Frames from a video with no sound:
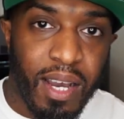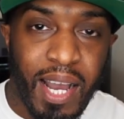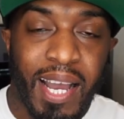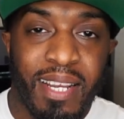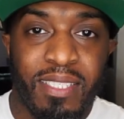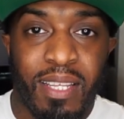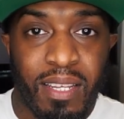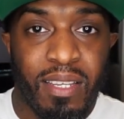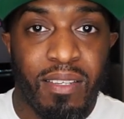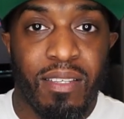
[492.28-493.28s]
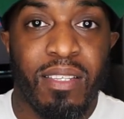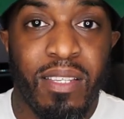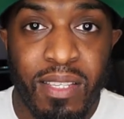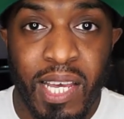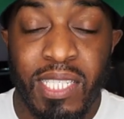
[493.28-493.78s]
I understand
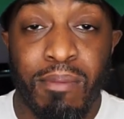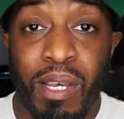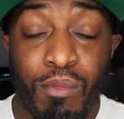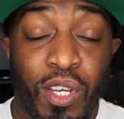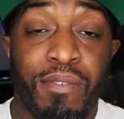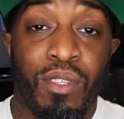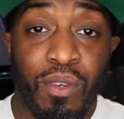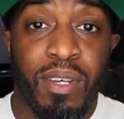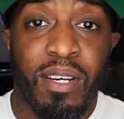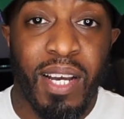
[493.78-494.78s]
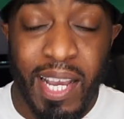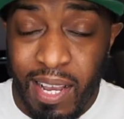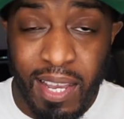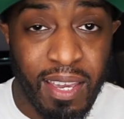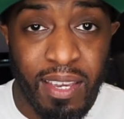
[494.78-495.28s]
that sometimes you have to do that,
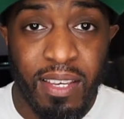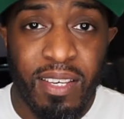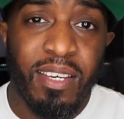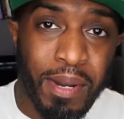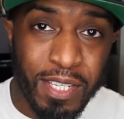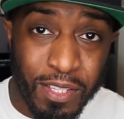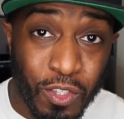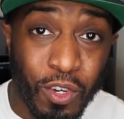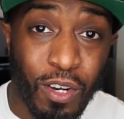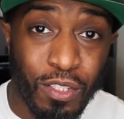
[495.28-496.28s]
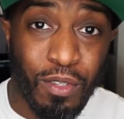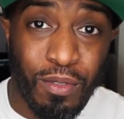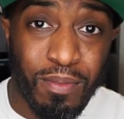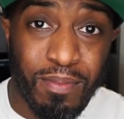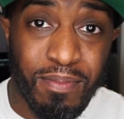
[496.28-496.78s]
I get it, but you got to
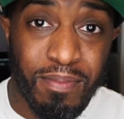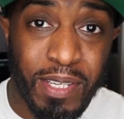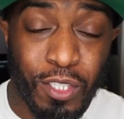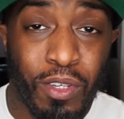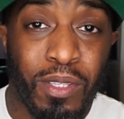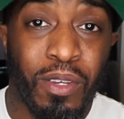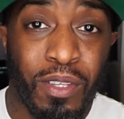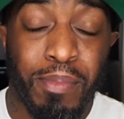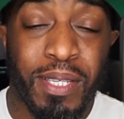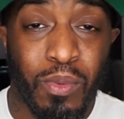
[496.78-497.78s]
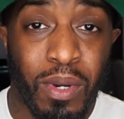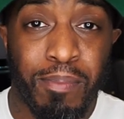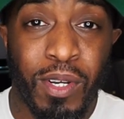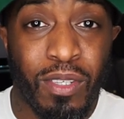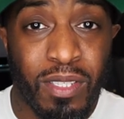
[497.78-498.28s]
make sure you're doing your best work,
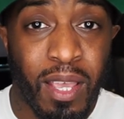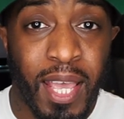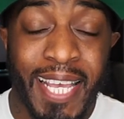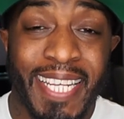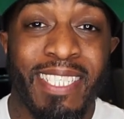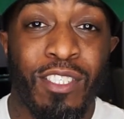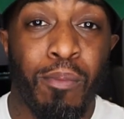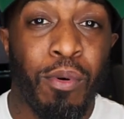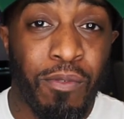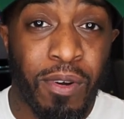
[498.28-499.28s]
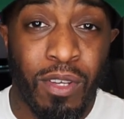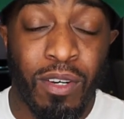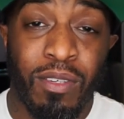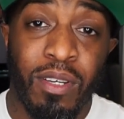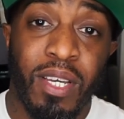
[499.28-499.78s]
because this is your
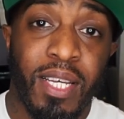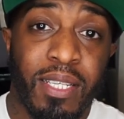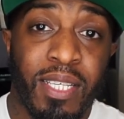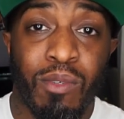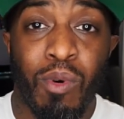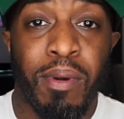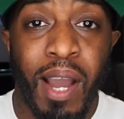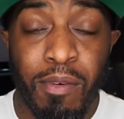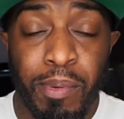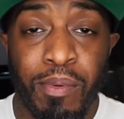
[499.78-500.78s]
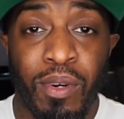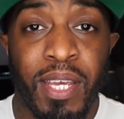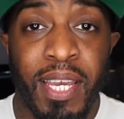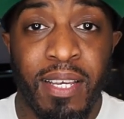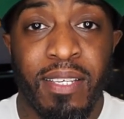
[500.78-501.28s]
portfolio, this is what other people are going to
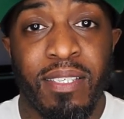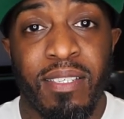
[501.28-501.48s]
hear.